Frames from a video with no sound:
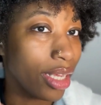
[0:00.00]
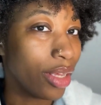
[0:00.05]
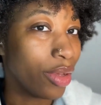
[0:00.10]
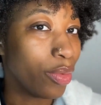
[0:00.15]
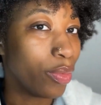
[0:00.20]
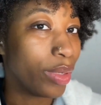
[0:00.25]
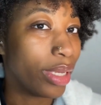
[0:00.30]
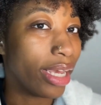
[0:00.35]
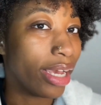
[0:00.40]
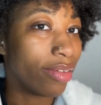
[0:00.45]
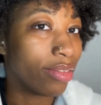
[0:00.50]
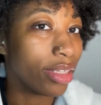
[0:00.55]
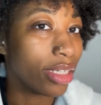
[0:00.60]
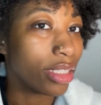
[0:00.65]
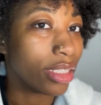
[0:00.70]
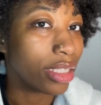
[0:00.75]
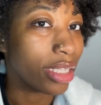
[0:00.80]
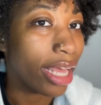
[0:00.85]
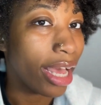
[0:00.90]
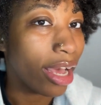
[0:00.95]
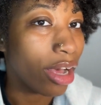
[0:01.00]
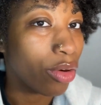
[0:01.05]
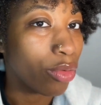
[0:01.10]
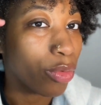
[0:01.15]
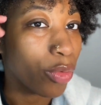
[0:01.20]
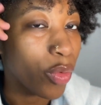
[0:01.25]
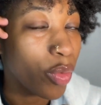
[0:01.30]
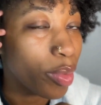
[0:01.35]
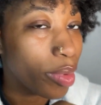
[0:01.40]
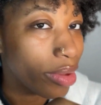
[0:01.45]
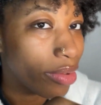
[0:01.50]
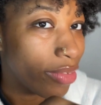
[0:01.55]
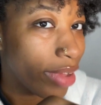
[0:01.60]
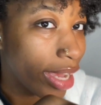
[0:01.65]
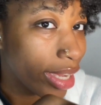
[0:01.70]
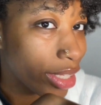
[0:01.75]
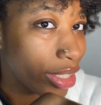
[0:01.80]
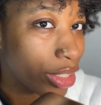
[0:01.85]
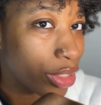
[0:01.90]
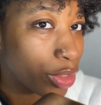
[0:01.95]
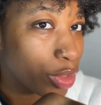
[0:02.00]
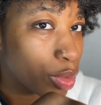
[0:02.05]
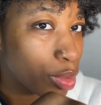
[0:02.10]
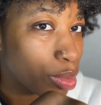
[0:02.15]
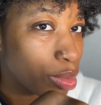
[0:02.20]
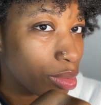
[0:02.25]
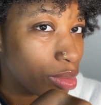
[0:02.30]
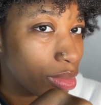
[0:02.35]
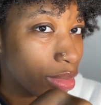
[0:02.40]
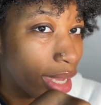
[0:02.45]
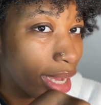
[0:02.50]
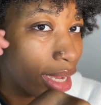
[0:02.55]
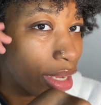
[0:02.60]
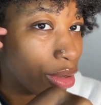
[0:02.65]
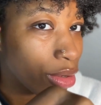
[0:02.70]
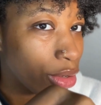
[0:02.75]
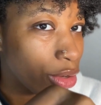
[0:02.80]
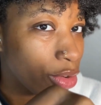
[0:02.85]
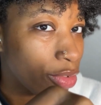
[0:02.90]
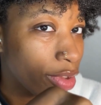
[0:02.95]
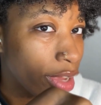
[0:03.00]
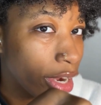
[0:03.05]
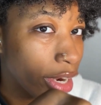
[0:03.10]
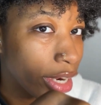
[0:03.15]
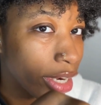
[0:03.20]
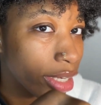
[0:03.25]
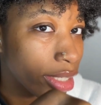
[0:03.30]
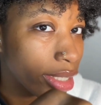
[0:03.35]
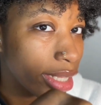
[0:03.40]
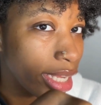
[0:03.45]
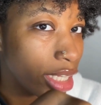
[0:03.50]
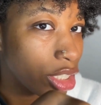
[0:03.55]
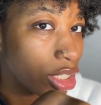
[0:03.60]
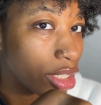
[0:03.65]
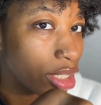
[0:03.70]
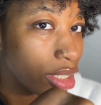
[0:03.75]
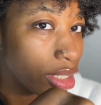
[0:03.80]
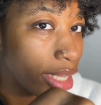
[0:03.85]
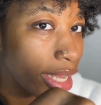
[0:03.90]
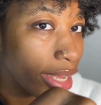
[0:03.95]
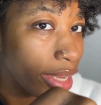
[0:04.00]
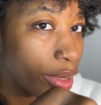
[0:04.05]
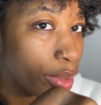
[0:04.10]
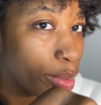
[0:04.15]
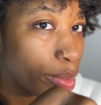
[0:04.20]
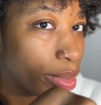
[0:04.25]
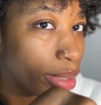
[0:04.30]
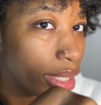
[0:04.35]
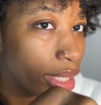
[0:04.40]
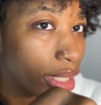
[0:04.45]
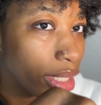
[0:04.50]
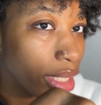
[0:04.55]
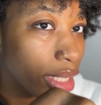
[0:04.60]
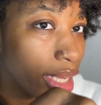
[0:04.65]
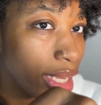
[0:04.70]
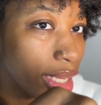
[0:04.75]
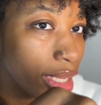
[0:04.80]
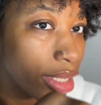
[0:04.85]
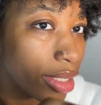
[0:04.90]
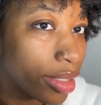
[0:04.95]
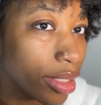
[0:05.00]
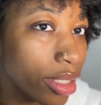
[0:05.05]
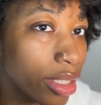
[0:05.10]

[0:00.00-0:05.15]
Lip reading: We have this loud Roomba vacuum. I don't know if y'all heard that just now, but yeah.